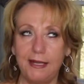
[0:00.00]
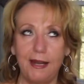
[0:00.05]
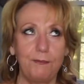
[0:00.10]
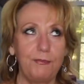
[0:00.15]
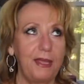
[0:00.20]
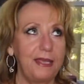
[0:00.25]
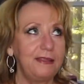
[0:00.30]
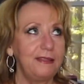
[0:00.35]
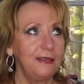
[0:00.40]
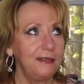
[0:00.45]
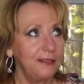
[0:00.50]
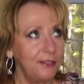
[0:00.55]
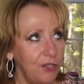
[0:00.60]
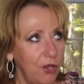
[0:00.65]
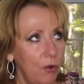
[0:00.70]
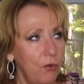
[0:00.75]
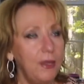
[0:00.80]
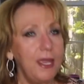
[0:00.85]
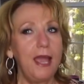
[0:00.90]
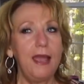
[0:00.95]
And I'm like
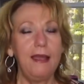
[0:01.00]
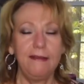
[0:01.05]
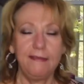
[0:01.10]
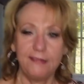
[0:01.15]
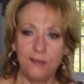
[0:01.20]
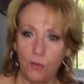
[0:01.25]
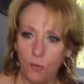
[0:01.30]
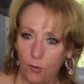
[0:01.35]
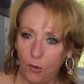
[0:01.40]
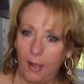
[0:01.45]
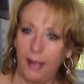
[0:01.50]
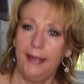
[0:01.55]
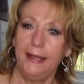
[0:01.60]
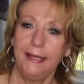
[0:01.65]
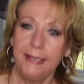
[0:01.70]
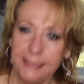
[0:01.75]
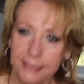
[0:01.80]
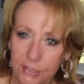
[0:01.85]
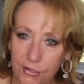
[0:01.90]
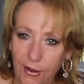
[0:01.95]
thinking, okay, so,
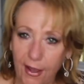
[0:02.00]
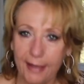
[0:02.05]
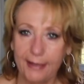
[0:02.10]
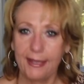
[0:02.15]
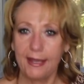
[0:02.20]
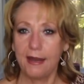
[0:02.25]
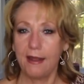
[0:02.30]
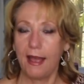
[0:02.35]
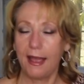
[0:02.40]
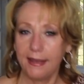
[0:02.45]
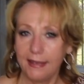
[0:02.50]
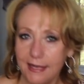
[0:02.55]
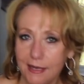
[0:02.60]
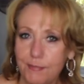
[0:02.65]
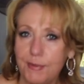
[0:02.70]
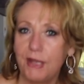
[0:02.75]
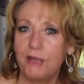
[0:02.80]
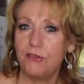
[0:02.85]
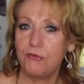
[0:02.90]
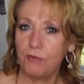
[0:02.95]
you know, I gotta, I
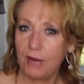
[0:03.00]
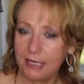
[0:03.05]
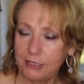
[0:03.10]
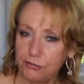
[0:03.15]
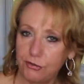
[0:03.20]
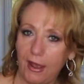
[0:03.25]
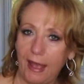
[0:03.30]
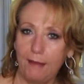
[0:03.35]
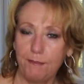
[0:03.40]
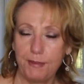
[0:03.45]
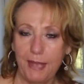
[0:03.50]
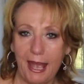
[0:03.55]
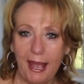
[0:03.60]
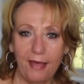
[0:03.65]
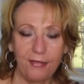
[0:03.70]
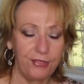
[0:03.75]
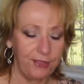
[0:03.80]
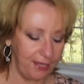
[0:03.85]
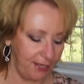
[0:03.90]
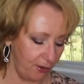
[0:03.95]
gotta be on the right
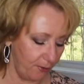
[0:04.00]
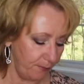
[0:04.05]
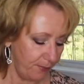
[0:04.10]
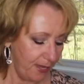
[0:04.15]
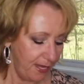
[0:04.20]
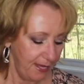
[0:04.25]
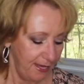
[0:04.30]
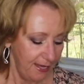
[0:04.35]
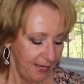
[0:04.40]
path here.